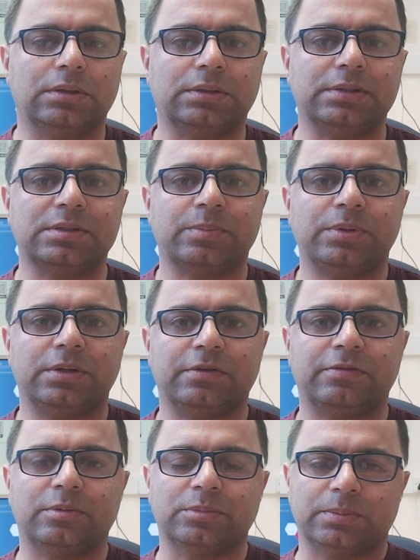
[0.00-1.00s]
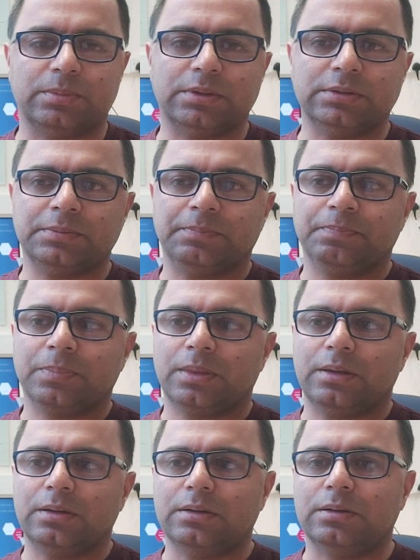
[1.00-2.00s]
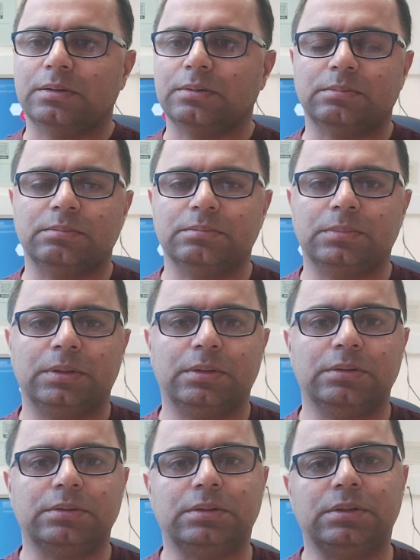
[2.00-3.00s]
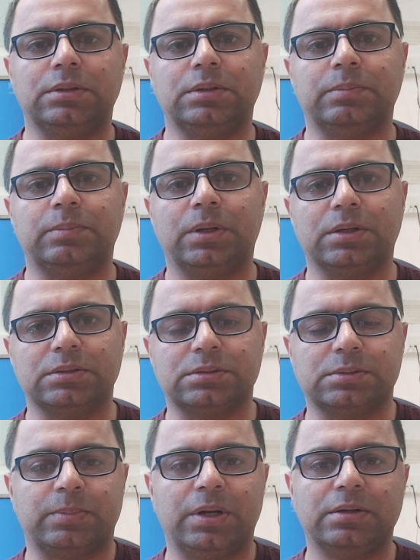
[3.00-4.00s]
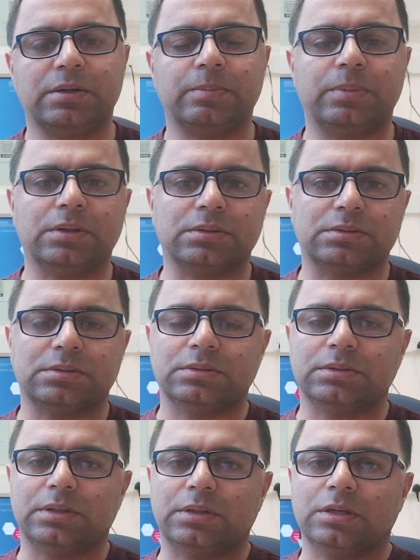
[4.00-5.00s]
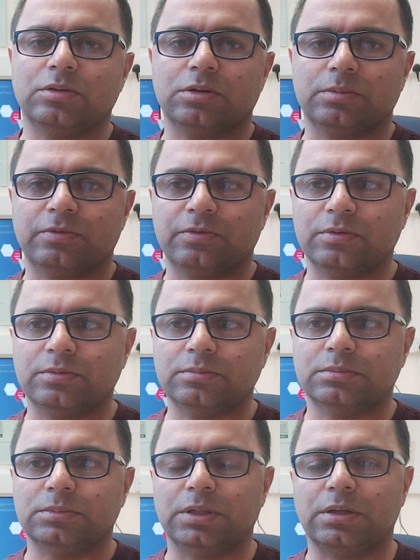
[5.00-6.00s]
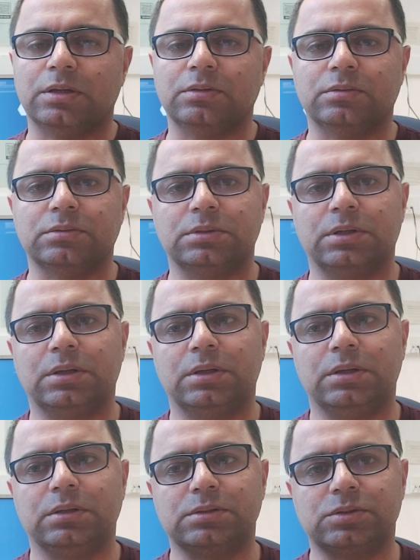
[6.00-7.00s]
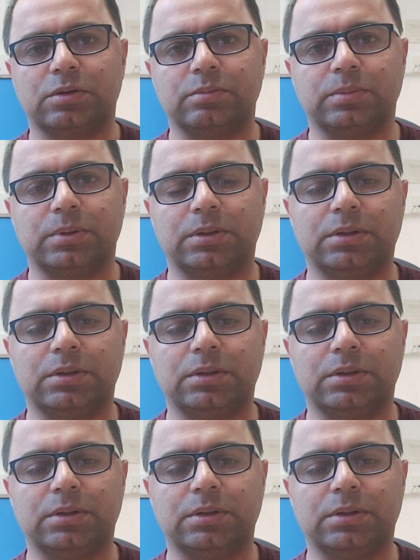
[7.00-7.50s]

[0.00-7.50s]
disappear from the blood, um, the plugs, platelet plugs, they cannot form, they cannot stop